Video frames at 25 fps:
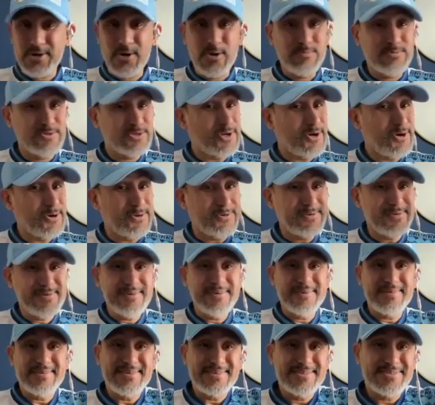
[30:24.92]
hope so.
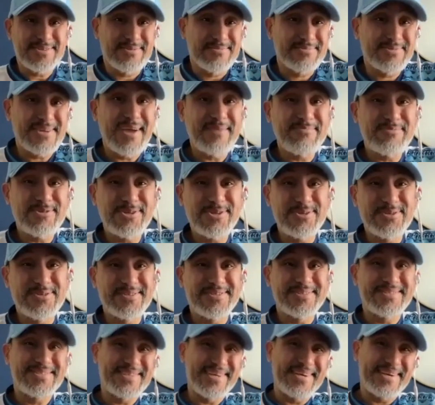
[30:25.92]
Sometime
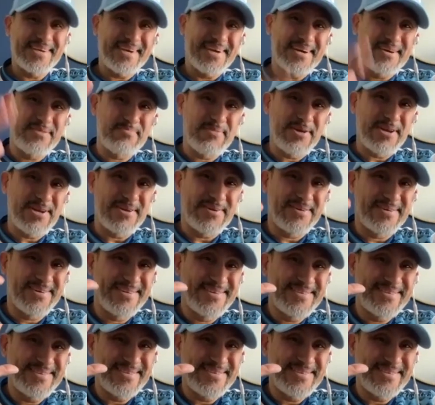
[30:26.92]
soon. Take care, Emilio.